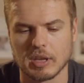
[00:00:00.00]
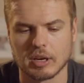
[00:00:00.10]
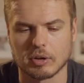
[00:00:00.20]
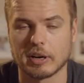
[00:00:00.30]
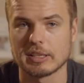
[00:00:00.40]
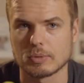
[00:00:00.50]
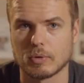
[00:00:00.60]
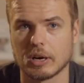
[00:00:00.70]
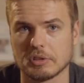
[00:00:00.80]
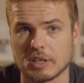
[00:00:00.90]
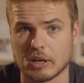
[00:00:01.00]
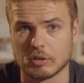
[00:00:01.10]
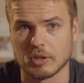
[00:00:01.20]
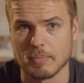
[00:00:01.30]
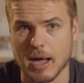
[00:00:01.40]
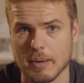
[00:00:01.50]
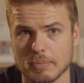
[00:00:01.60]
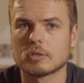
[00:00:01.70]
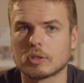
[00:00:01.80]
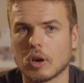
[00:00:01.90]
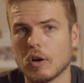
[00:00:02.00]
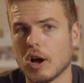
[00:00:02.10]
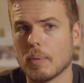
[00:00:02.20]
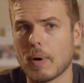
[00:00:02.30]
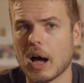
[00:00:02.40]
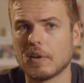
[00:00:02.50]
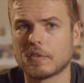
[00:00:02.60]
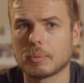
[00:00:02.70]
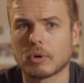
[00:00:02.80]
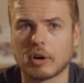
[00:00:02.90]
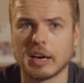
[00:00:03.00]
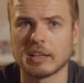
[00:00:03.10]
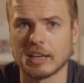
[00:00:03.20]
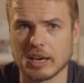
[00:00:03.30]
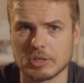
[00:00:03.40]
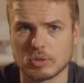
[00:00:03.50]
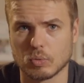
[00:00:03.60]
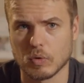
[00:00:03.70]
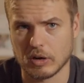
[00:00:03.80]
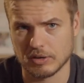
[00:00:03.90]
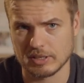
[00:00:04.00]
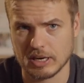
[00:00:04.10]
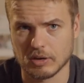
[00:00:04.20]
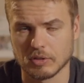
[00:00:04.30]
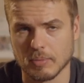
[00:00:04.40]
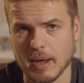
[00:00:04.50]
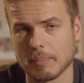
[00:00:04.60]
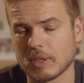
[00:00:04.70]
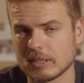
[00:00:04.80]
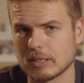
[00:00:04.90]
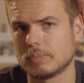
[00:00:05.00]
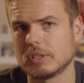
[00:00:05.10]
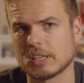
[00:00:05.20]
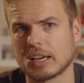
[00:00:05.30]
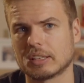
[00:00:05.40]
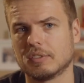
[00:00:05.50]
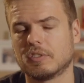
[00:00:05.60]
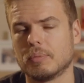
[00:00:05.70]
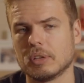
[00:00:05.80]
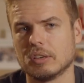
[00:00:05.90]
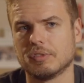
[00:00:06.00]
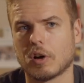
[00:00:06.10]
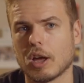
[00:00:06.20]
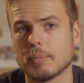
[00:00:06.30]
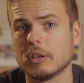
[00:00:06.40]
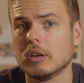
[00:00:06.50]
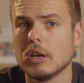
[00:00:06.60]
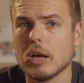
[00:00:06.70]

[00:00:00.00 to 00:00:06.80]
it creates wear and tear on the map so apart from creating extra wear and tear on the map they did protect it from the environment